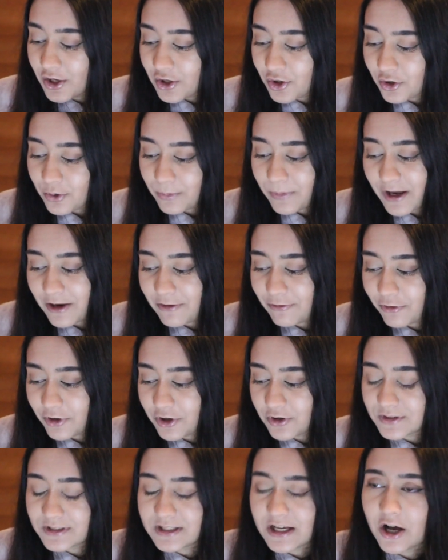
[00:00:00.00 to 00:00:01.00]
You gotta pay for
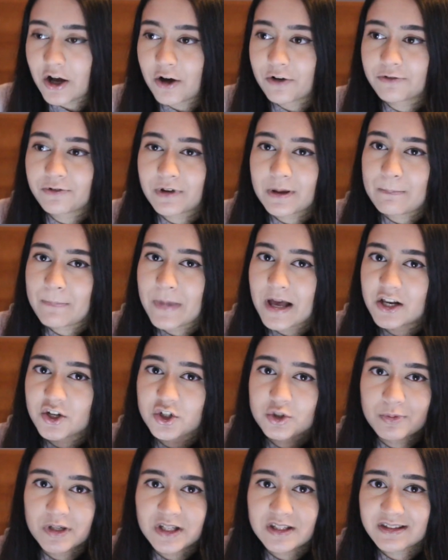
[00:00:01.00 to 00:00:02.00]
it yourself,
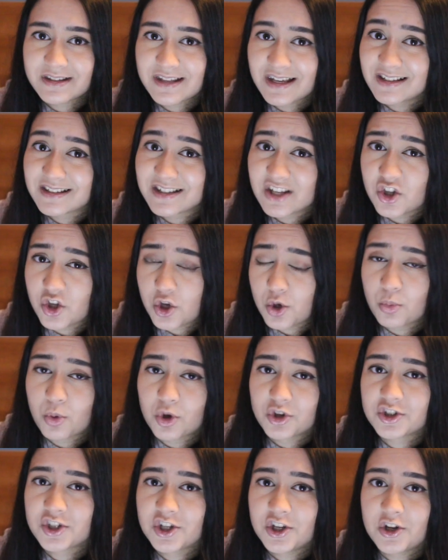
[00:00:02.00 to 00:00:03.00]
embellishments, things that you
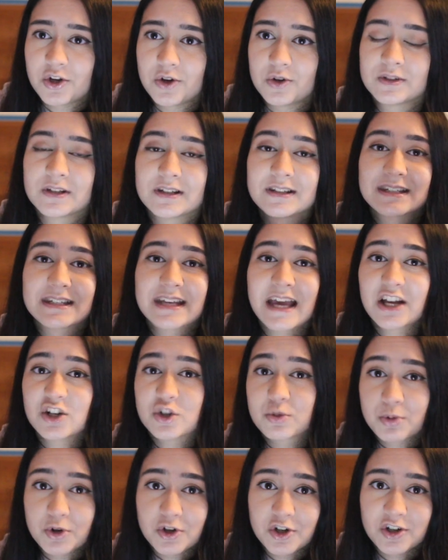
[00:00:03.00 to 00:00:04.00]
want to use,
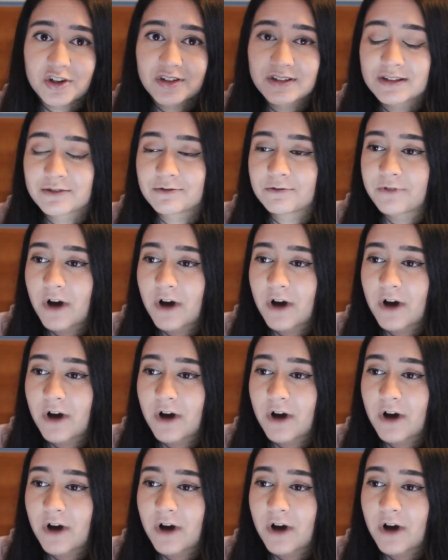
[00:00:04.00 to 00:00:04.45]
sketchbooks,